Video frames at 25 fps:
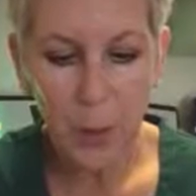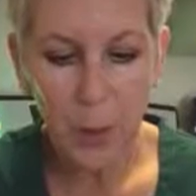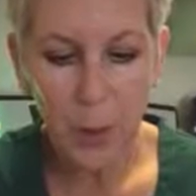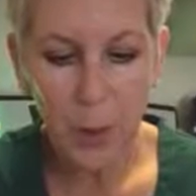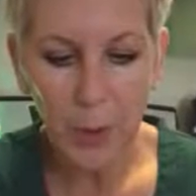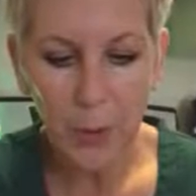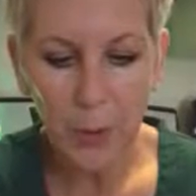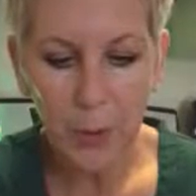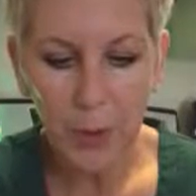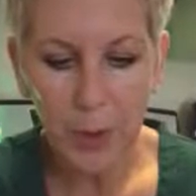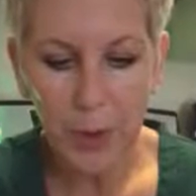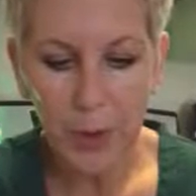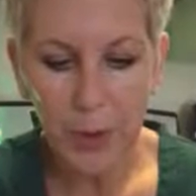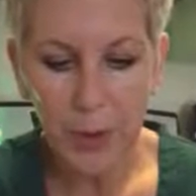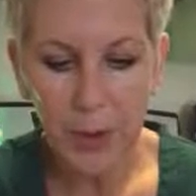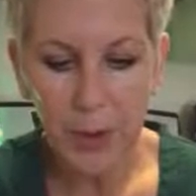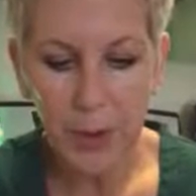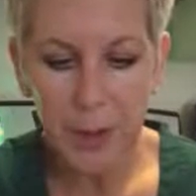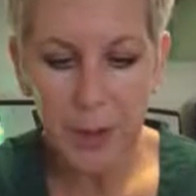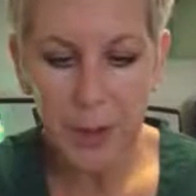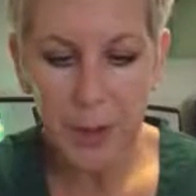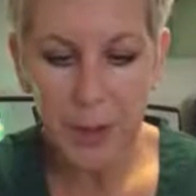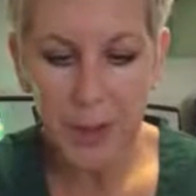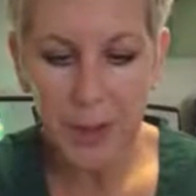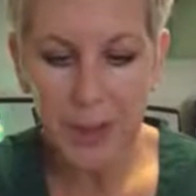one writer
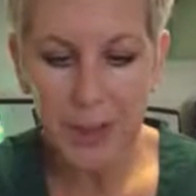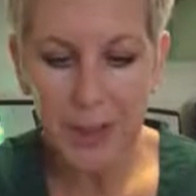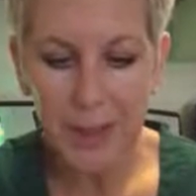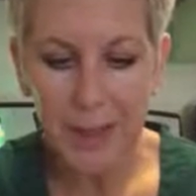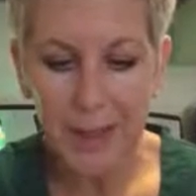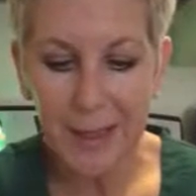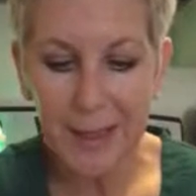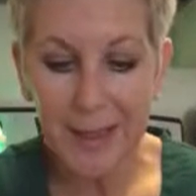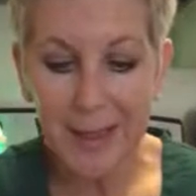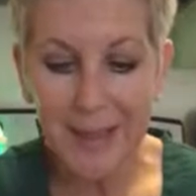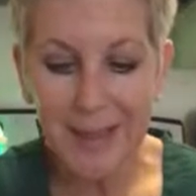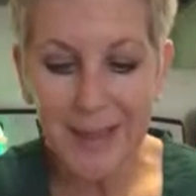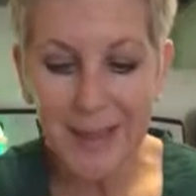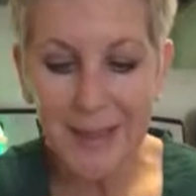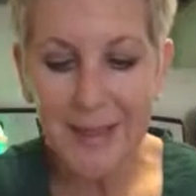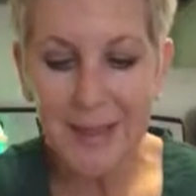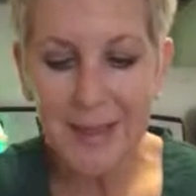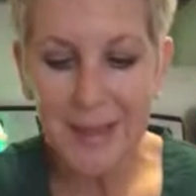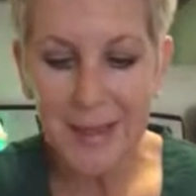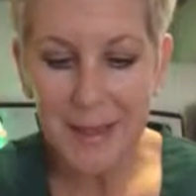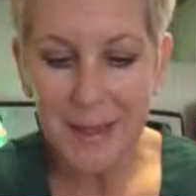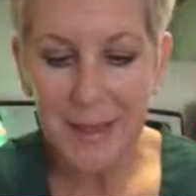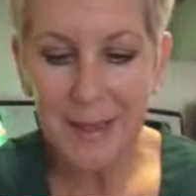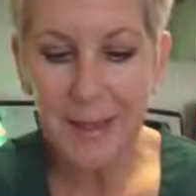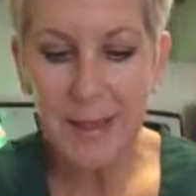suggested
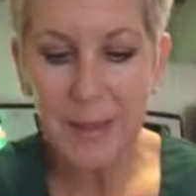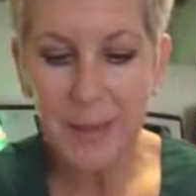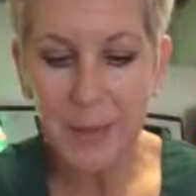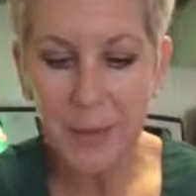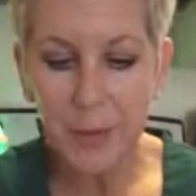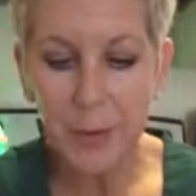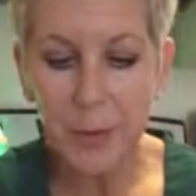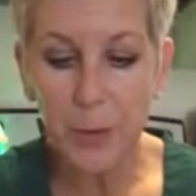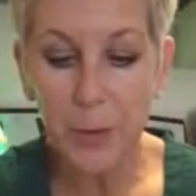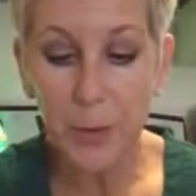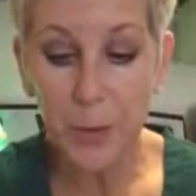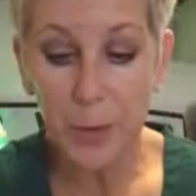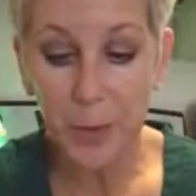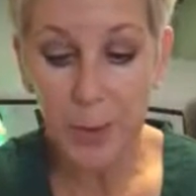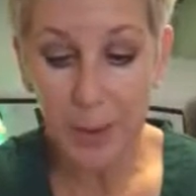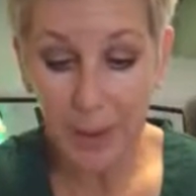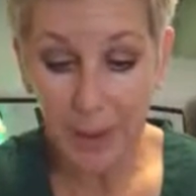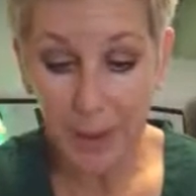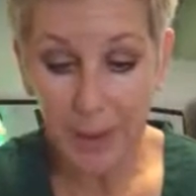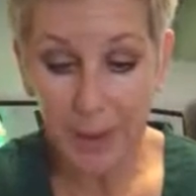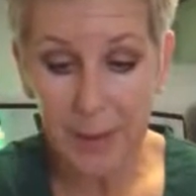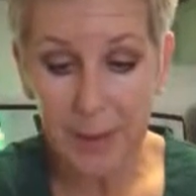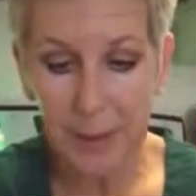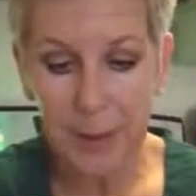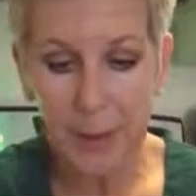18 different
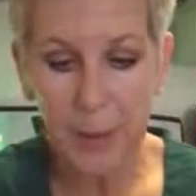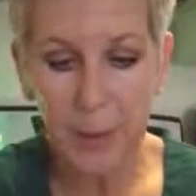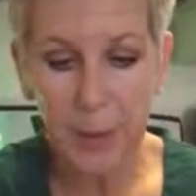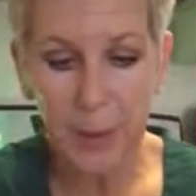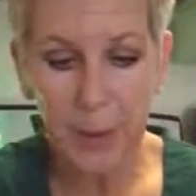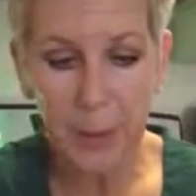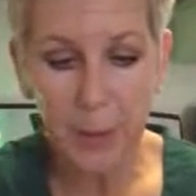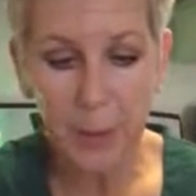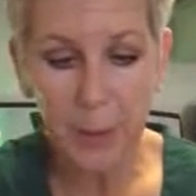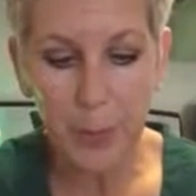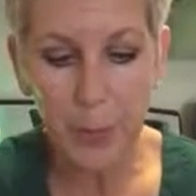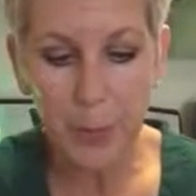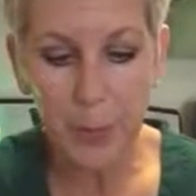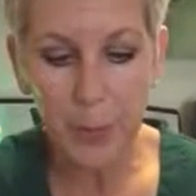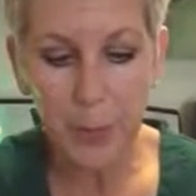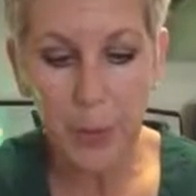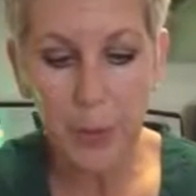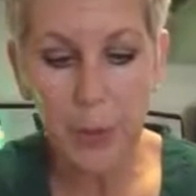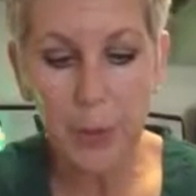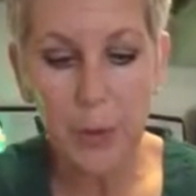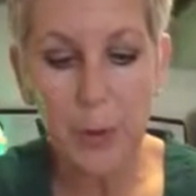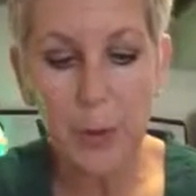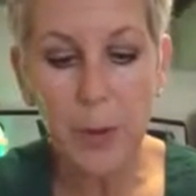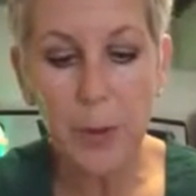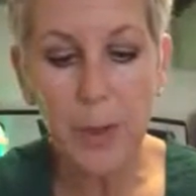plants for the
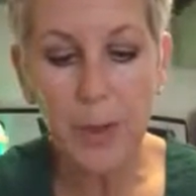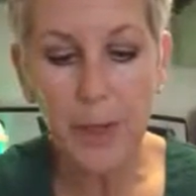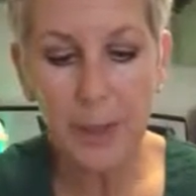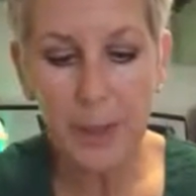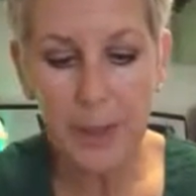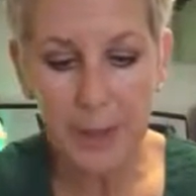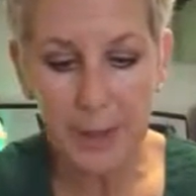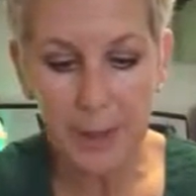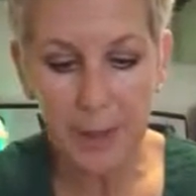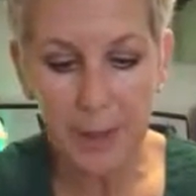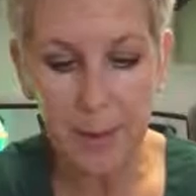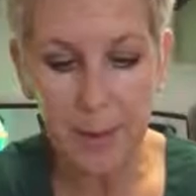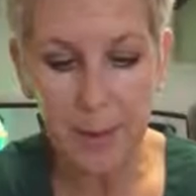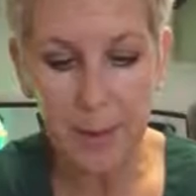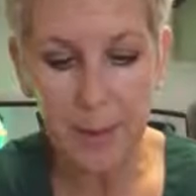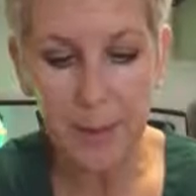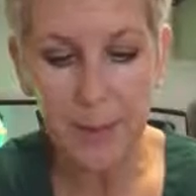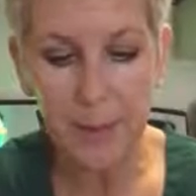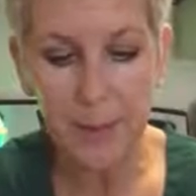biblical hyssop.